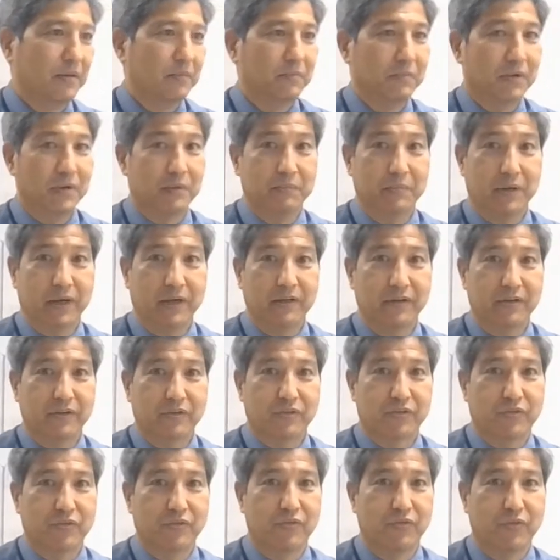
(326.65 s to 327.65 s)
My
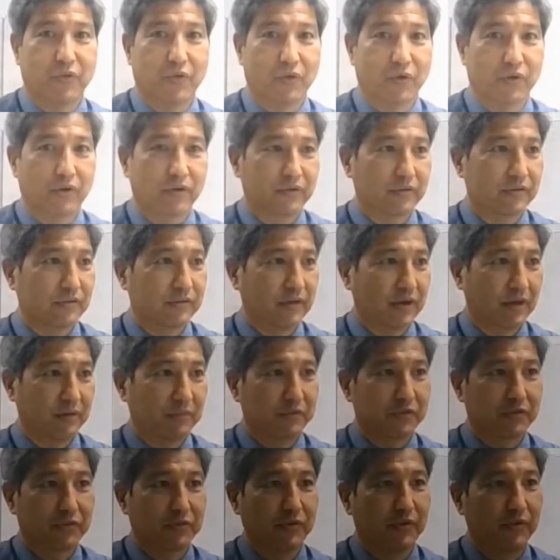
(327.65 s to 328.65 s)
minus 4
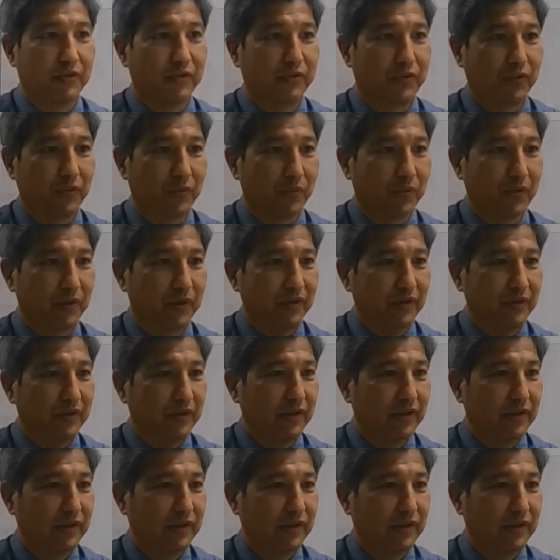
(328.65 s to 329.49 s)
times 3 over 1